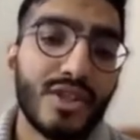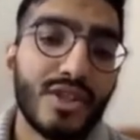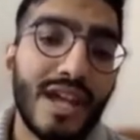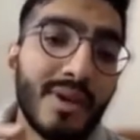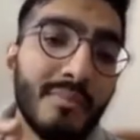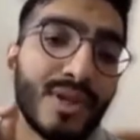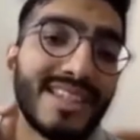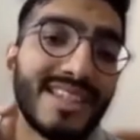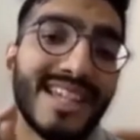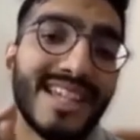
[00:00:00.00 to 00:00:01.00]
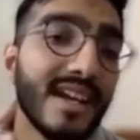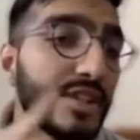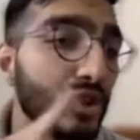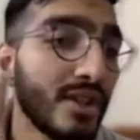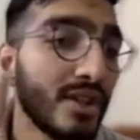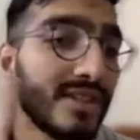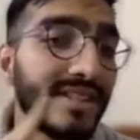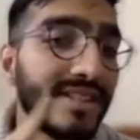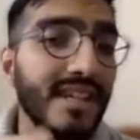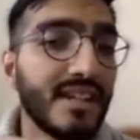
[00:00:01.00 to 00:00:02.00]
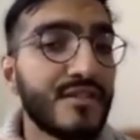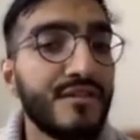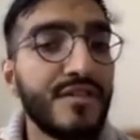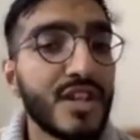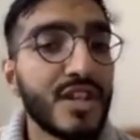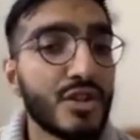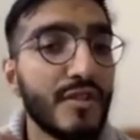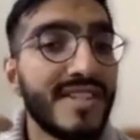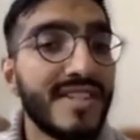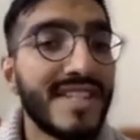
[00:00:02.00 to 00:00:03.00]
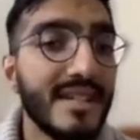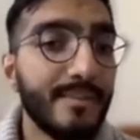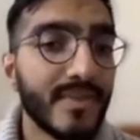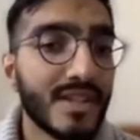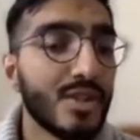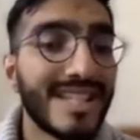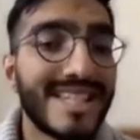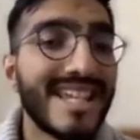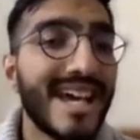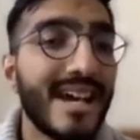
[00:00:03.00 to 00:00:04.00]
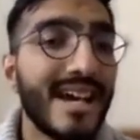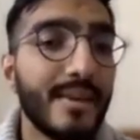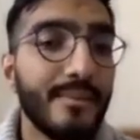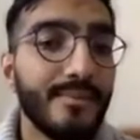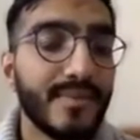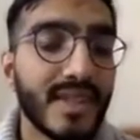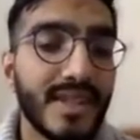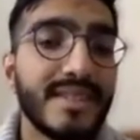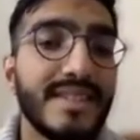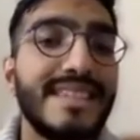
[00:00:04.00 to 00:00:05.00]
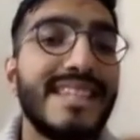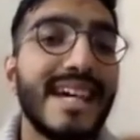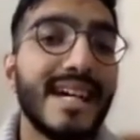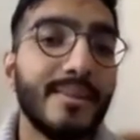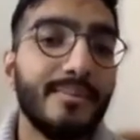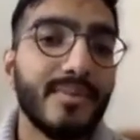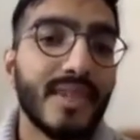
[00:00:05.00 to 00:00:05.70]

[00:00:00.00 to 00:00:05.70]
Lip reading: So now remember, with ta, it's not the English version of T. It's not ta, it's ta.